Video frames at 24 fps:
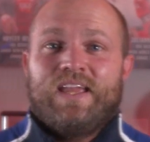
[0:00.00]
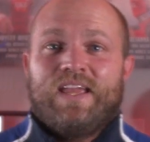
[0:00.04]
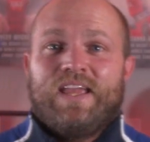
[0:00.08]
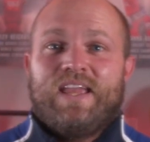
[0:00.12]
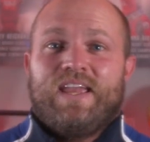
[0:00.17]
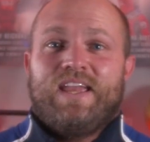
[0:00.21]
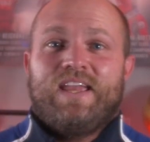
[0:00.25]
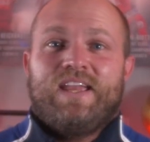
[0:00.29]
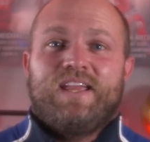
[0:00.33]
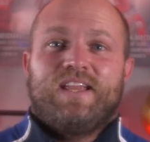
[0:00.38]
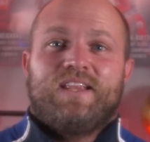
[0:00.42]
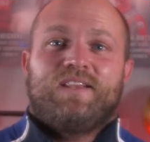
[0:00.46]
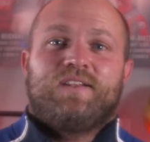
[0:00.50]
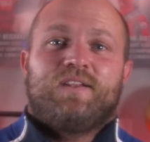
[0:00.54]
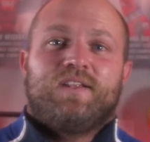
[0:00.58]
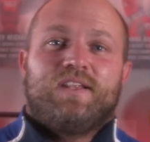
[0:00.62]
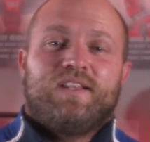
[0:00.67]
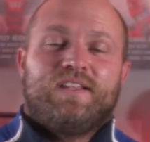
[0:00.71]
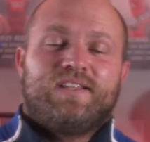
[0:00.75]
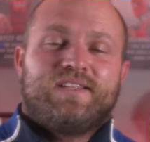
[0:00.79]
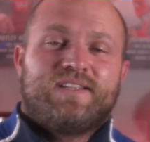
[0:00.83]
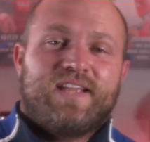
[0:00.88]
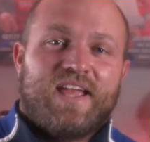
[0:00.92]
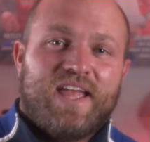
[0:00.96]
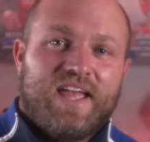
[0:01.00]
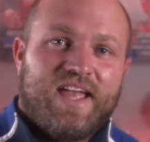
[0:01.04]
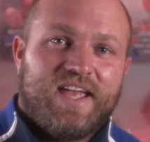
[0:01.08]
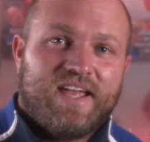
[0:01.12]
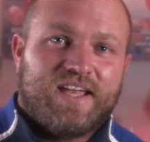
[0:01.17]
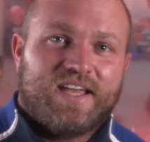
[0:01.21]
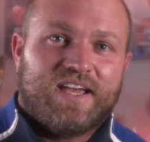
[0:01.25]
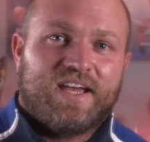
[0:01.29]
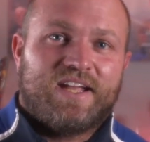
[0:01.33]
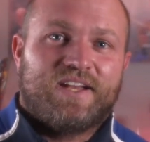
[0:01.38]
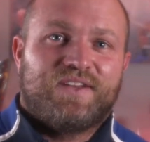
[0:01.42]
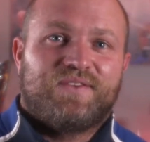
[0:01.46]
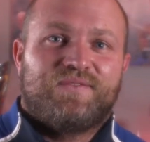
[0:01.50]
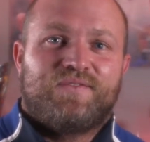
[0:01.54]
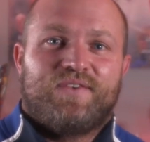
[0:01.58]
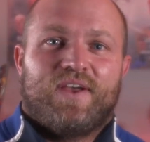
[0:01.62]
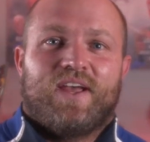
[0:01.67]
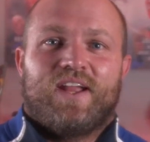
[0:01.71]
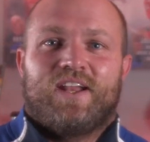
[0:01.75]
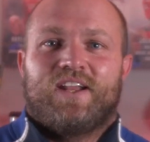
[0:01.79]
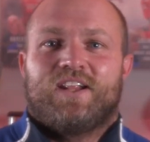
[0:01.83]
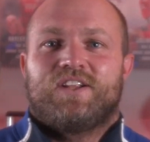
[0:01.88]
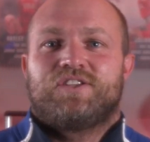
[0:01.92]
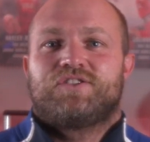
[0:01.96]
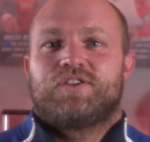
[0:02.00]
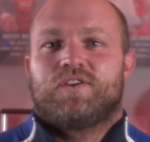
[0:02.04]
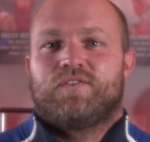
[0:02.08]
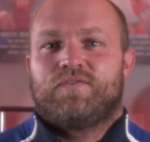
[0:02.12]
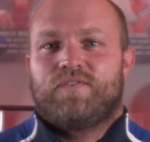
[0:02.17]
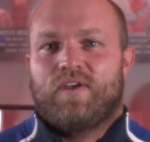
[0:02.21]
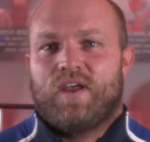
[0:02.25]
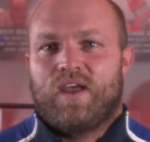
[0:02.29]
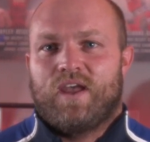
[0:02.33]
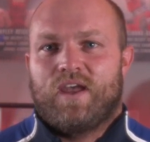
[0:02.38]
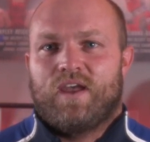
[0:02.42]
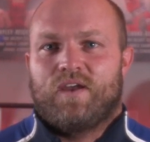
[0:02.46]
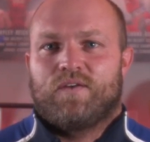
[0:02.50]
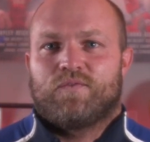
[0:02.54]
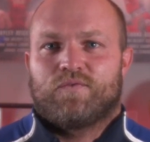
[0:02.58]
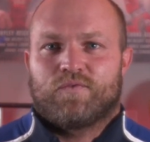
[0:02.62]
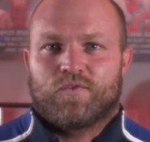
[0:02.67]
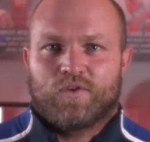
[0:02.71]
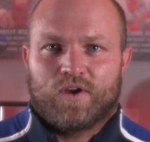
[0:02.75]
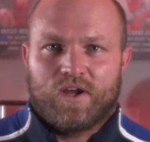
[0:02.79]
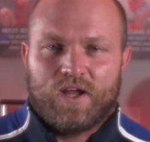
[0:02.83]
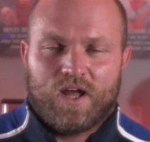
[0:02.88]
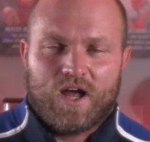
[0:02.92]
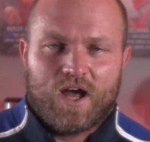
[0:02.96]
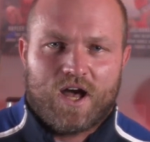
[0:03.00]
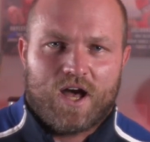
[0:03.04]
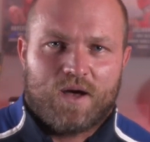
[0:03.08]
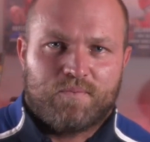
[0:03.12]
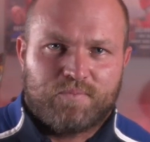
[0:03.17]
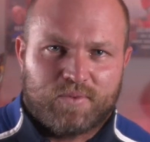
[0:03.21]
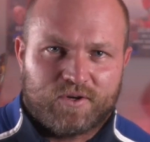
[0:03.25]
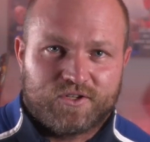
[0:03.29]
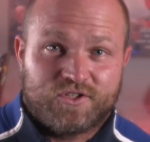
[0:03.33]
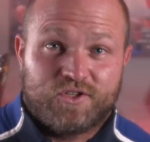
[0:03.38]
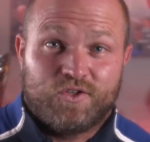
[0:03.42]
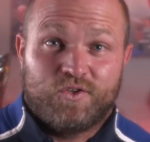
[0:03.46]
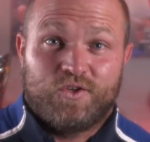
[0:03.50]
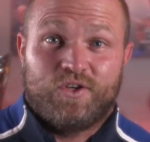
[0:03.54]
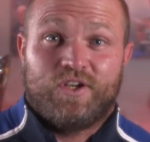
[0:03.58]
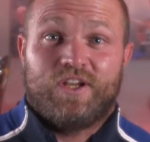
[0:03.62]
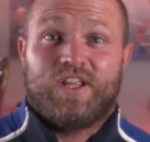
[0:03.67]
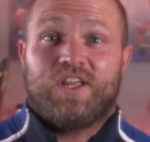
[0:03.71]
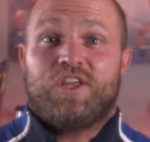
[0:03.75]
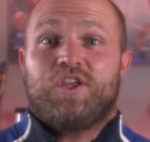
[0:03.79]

he take advantage of every opportunity.